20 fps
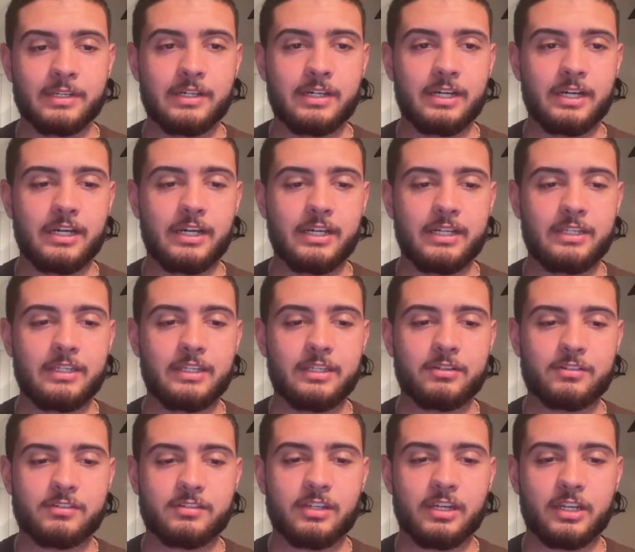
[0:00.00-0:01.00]
And
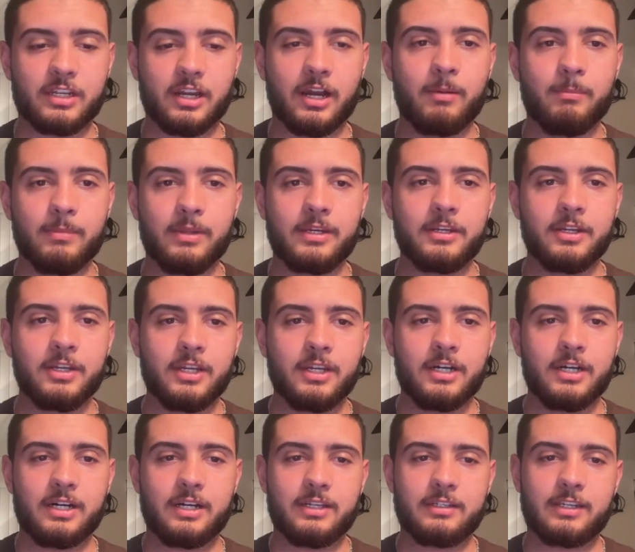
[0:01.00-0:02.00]
there's an incumbent
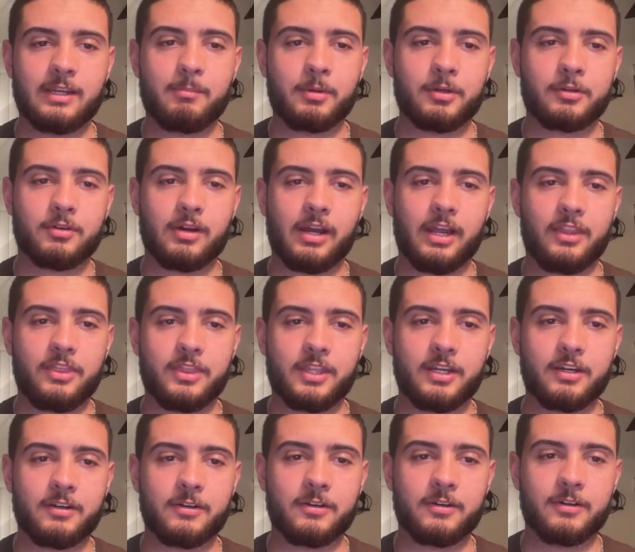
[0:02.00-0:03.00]
Democrat
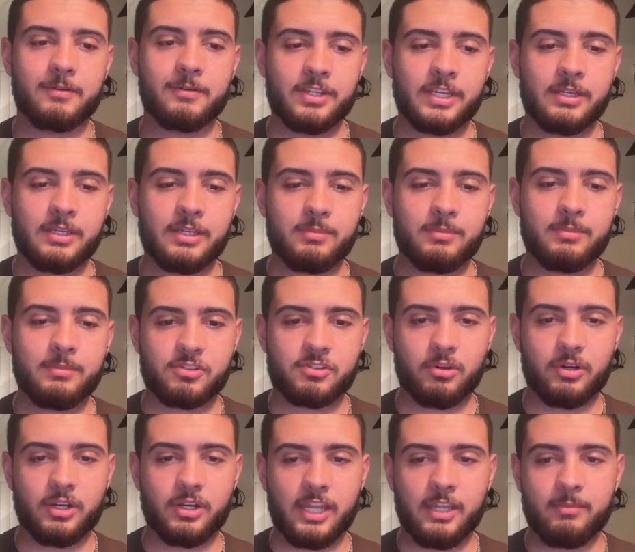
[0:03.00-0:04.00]
there in
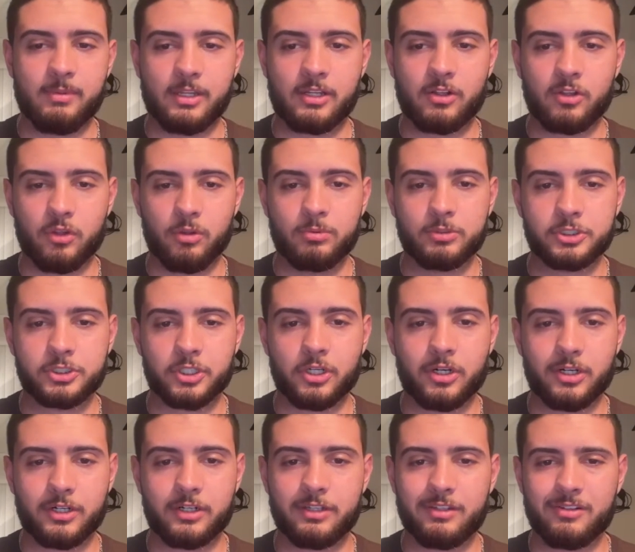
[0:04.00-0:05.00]
Minnesota, Amy
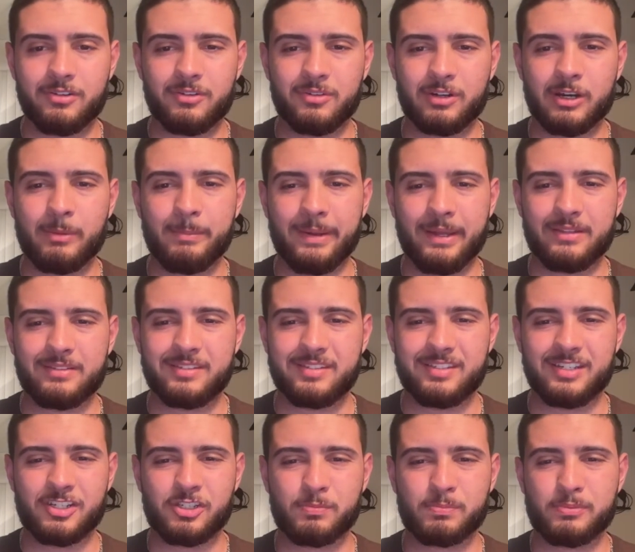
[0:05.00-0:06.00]
Klobuchar. They're about
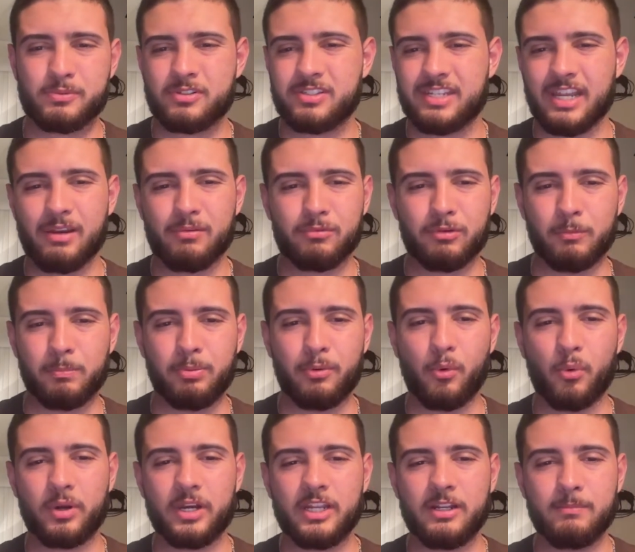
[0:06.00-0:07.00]
6%
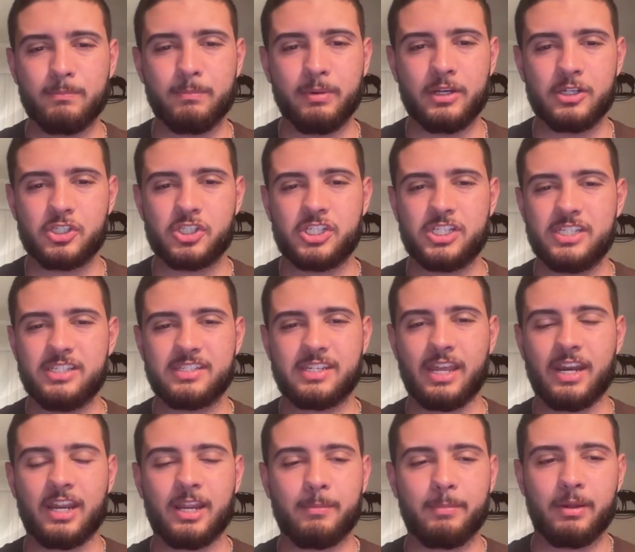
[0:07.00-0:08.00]
reporting, but she's
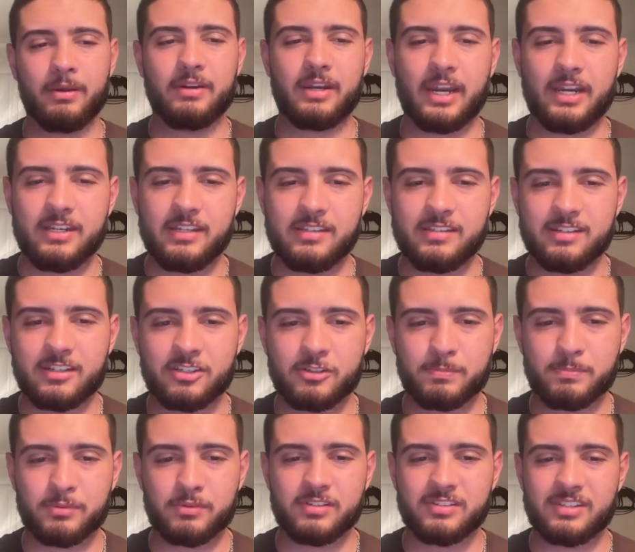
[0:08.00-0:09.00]
getting about
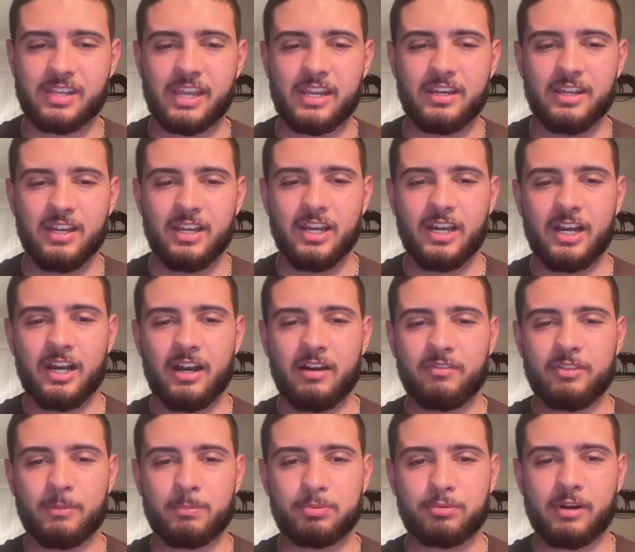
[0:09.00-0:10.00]
96% of
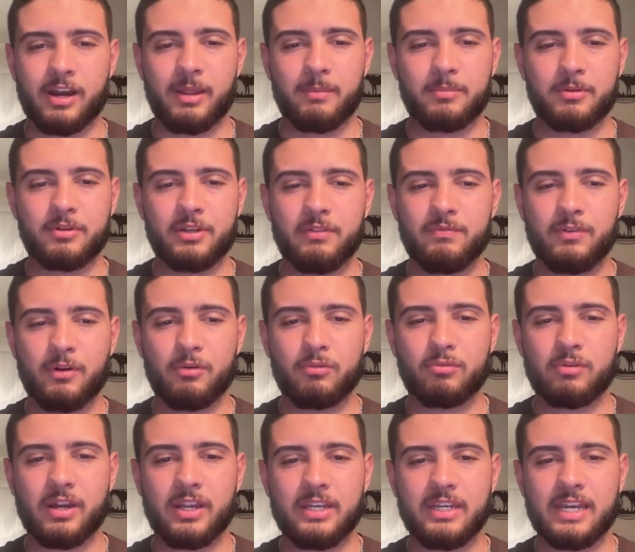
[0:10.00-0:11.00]
the primary vote
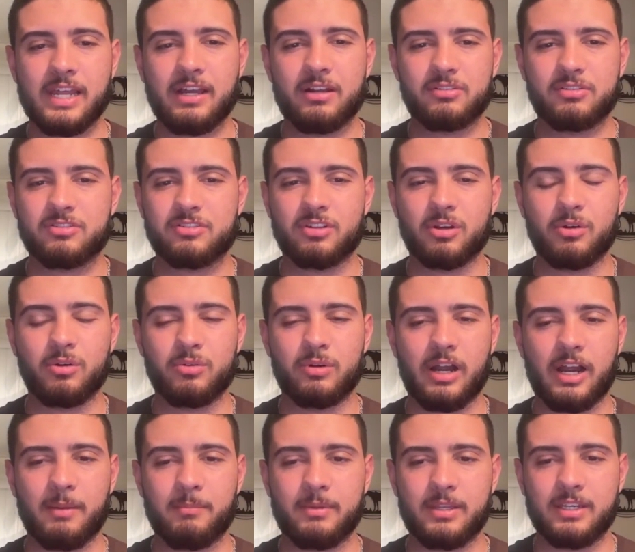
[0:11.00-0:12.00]
right now. So,
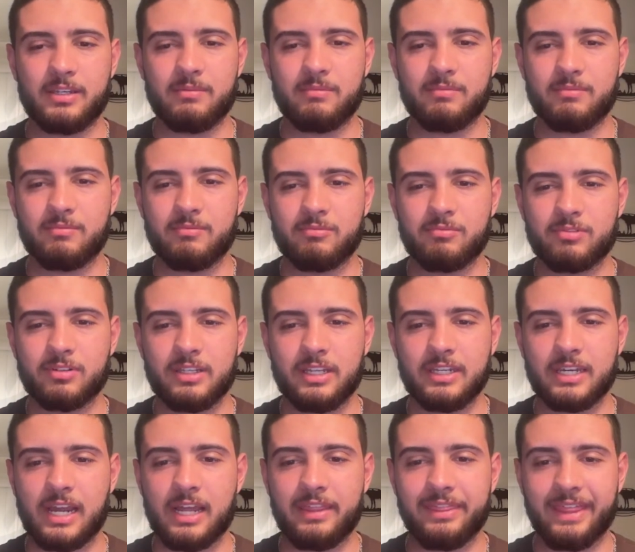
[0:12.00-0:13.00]
I mean, really
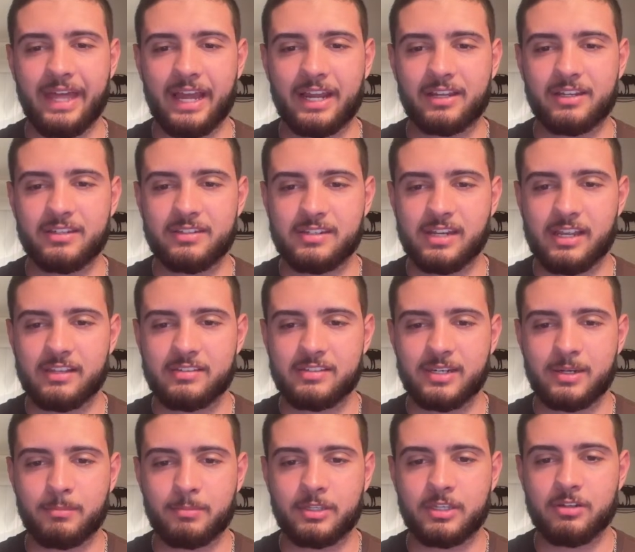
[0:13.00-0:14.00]
not that
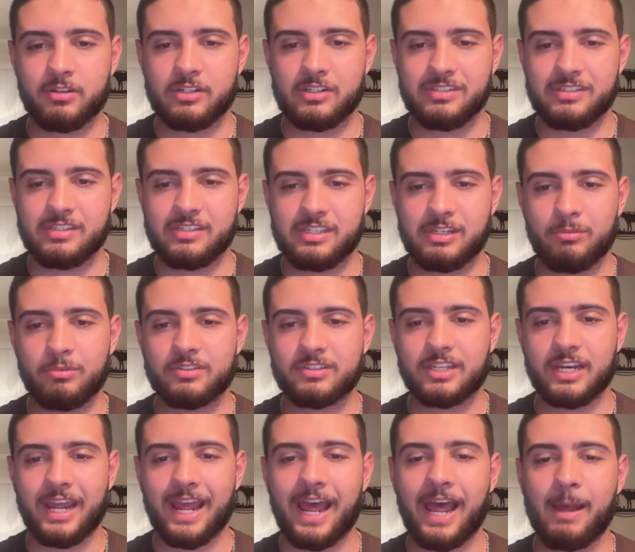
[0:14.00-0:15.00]
contested. I'm curious to see what's
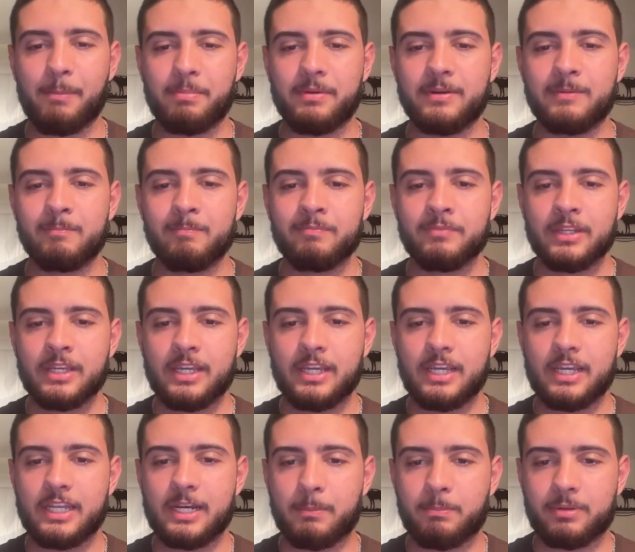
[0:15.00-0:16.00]
going to happen
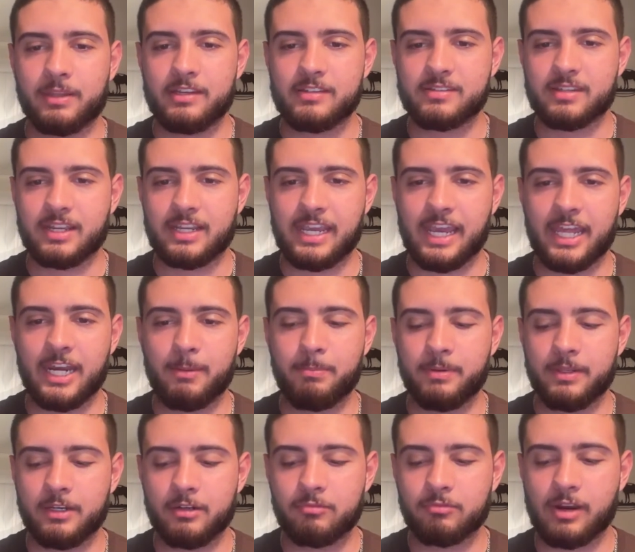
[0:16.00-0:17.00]
in a place like
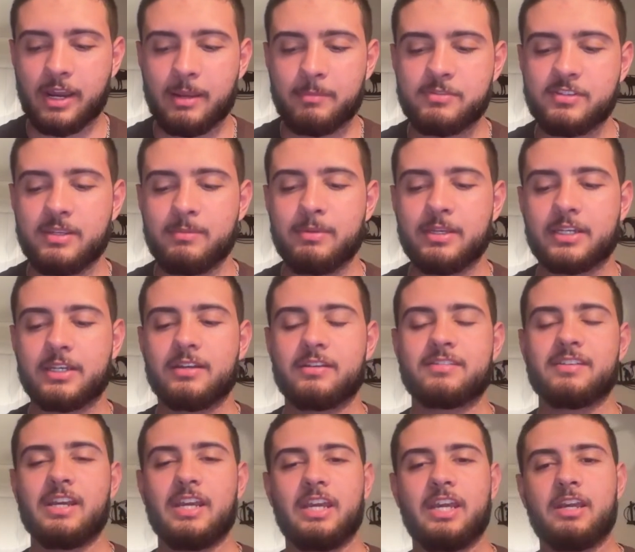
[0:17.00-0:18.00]
Hennepin and Ramsey
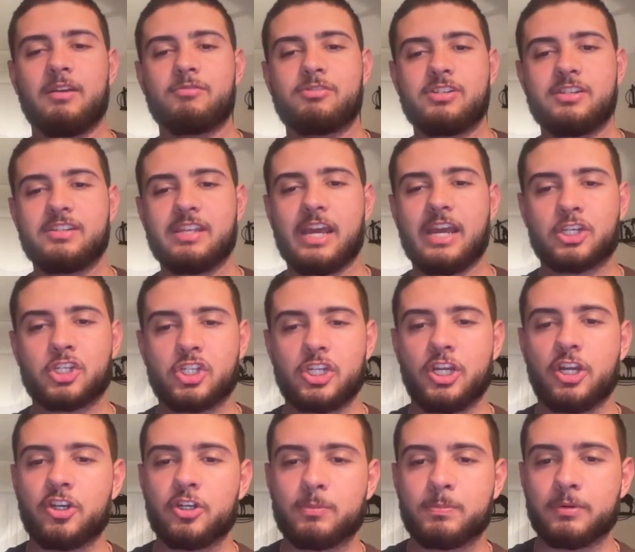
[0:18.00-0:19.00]
because if she's actually
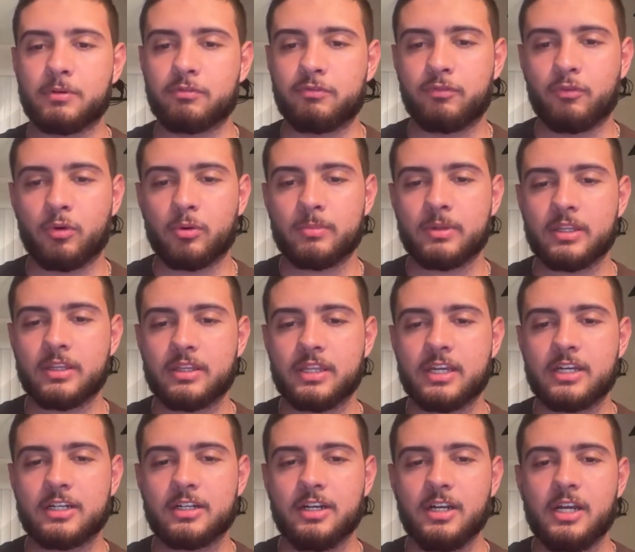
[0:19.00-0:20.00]
underperforming
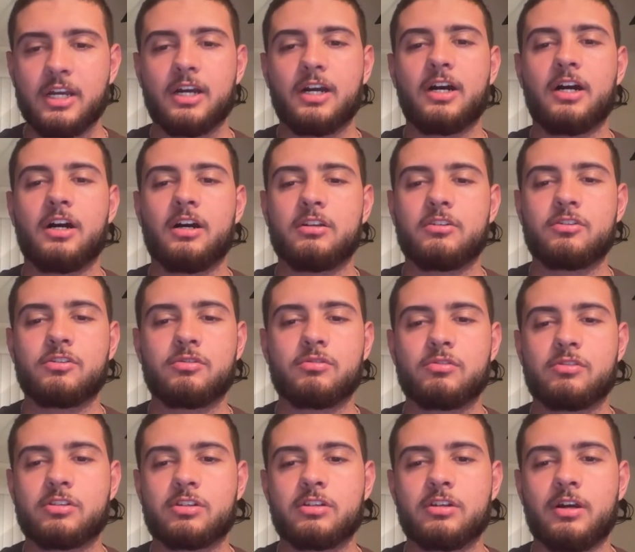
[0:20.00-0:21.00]
there due
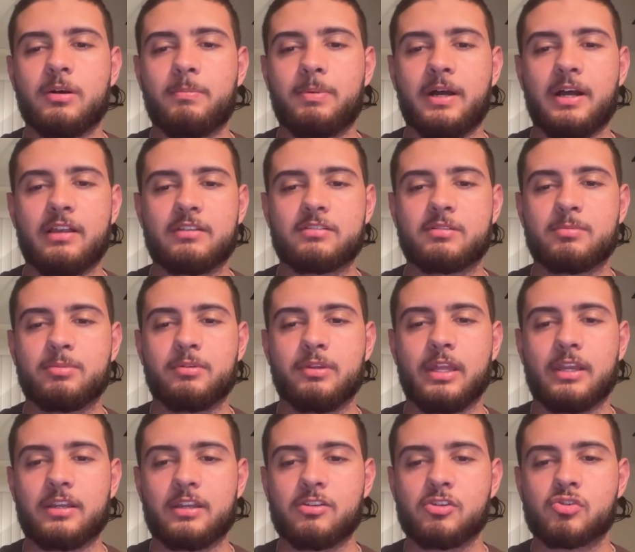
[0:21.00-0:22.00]
to a possible
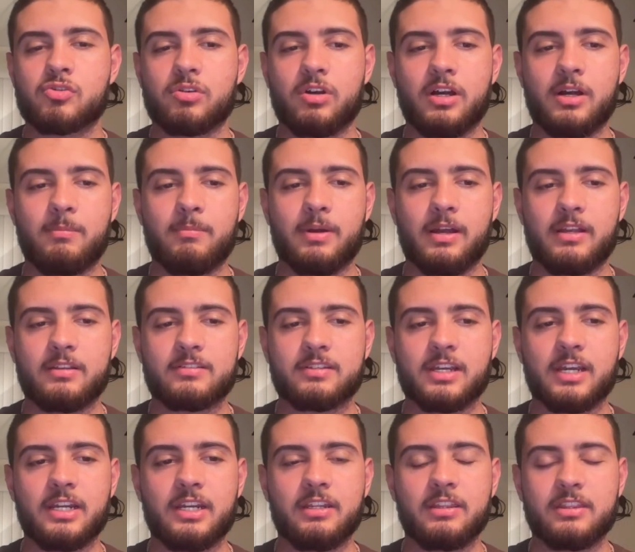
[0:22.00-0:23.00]
like Israel Hamas
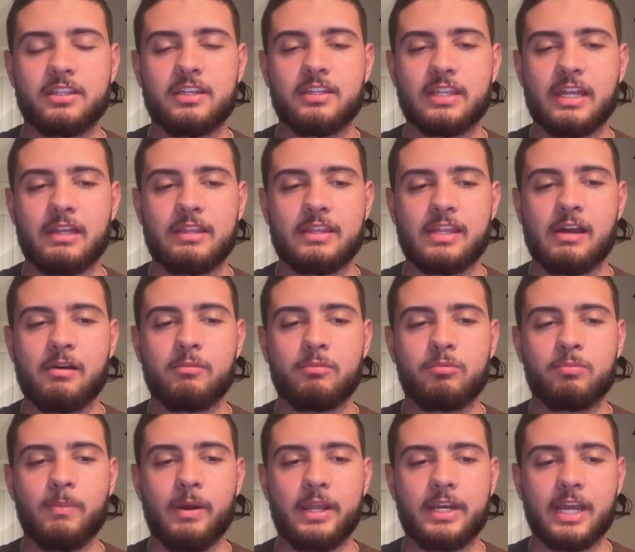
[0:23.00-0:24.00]
kind of thing, that
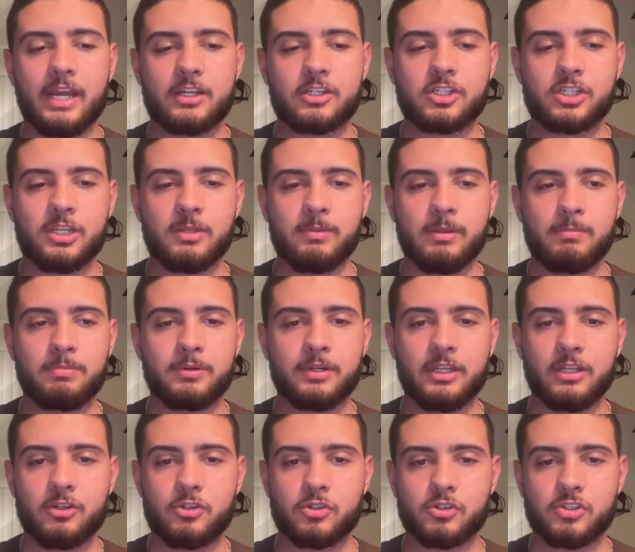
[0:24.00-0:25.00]
might actually be
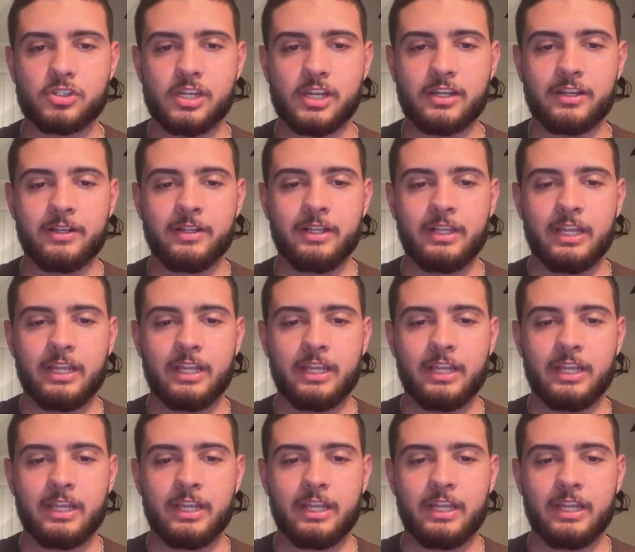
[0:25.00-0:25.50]
pretty interesting.